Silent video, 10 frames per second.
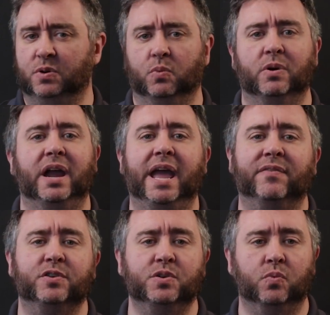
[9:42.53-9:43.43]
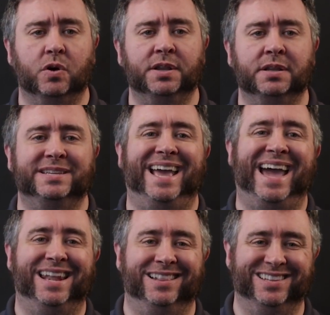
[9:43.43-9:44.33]
or wherever you want to
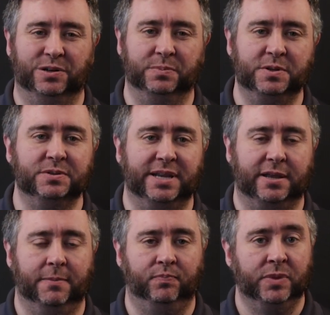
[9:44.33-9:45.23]
add a little music.